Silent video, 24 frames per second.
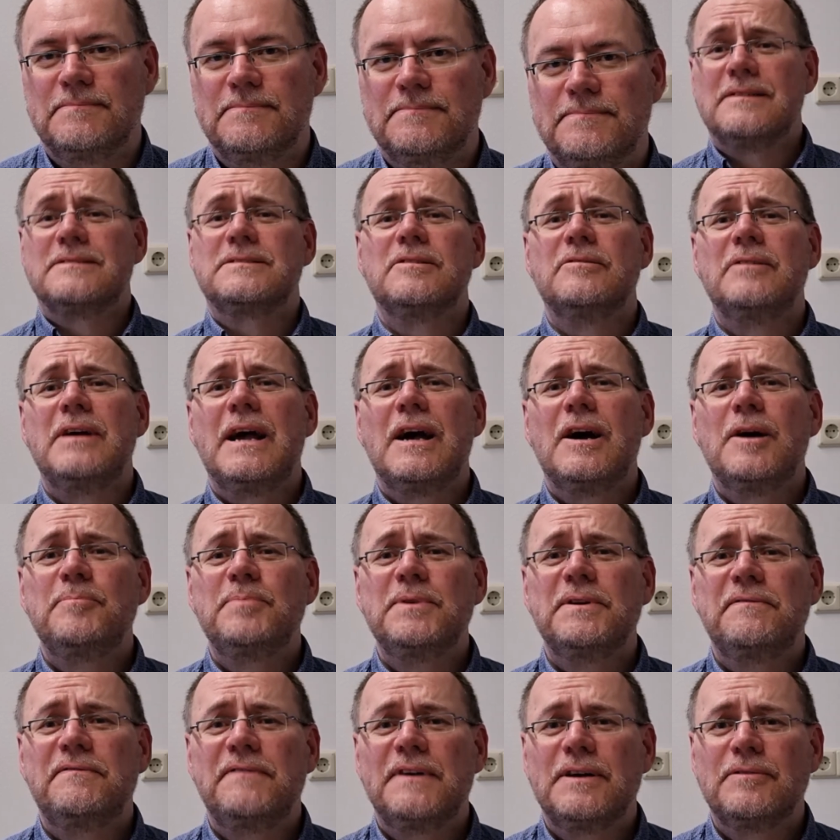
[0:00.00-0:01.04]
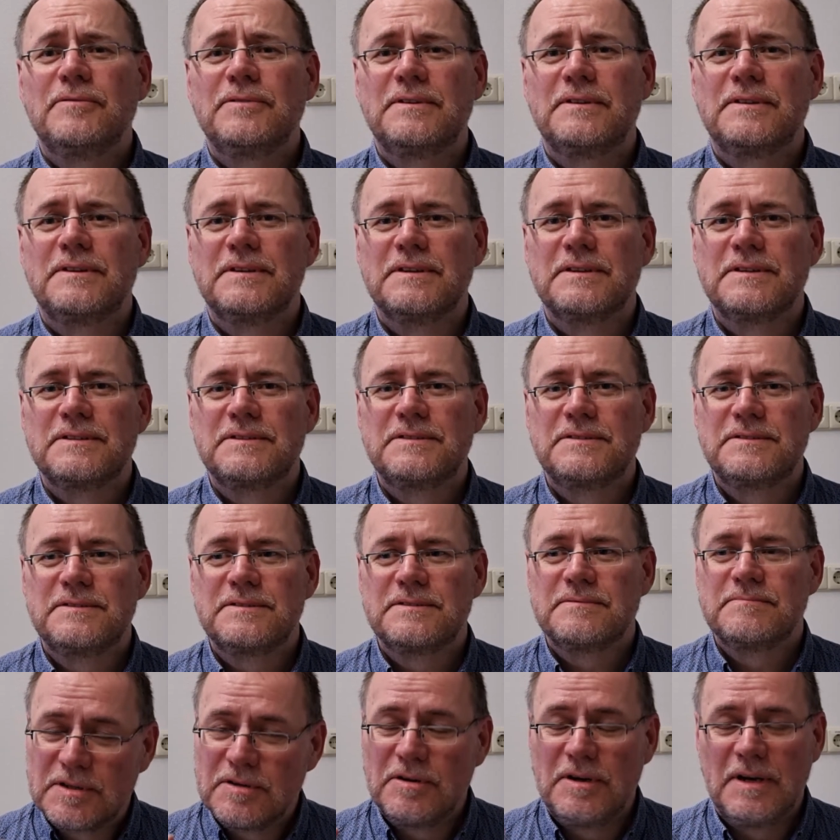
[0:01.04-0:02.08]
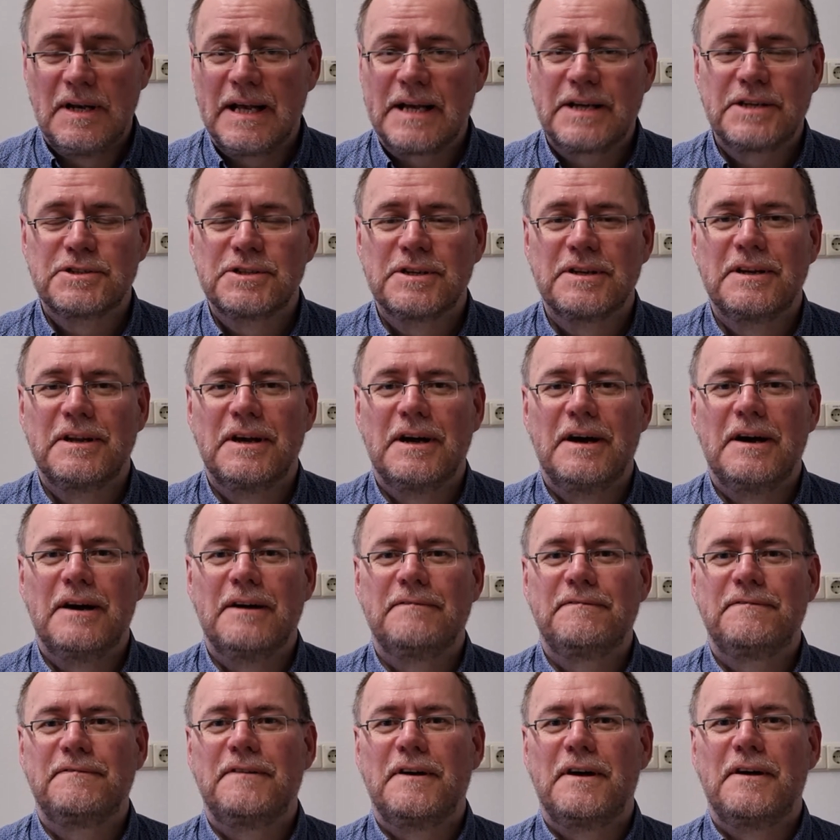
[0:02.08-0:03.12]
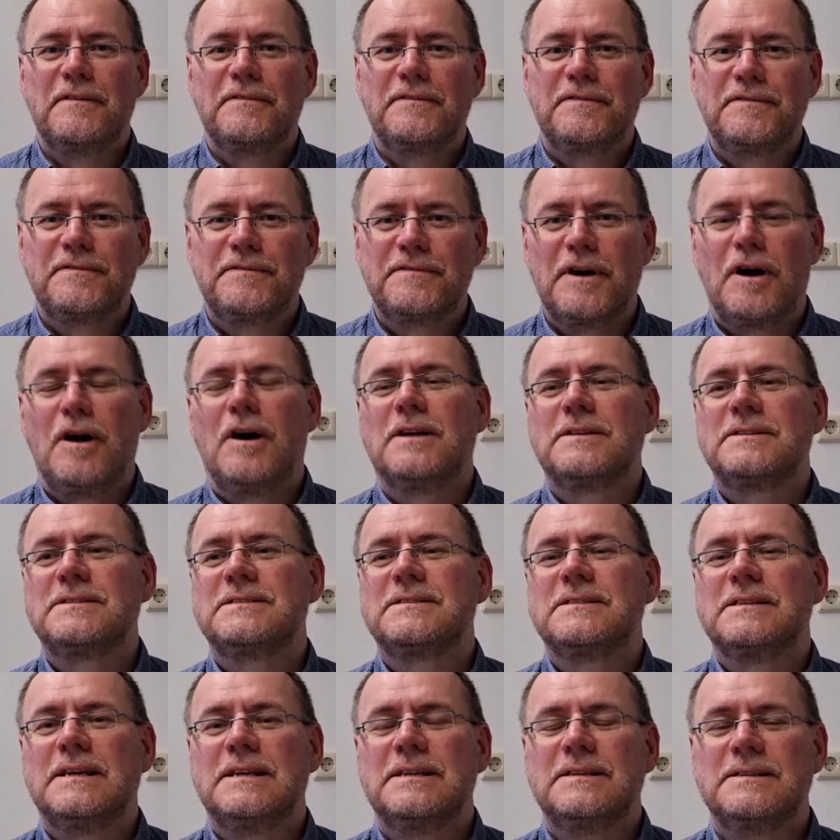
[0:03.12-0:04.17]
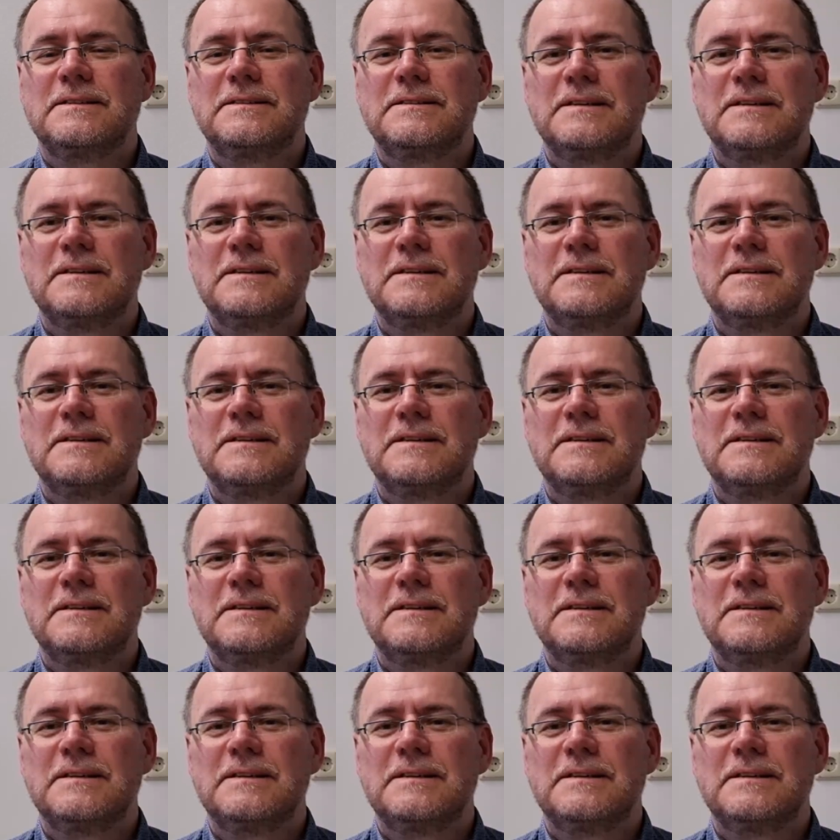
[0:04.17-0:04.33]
So I hope you found this collection of thoughts and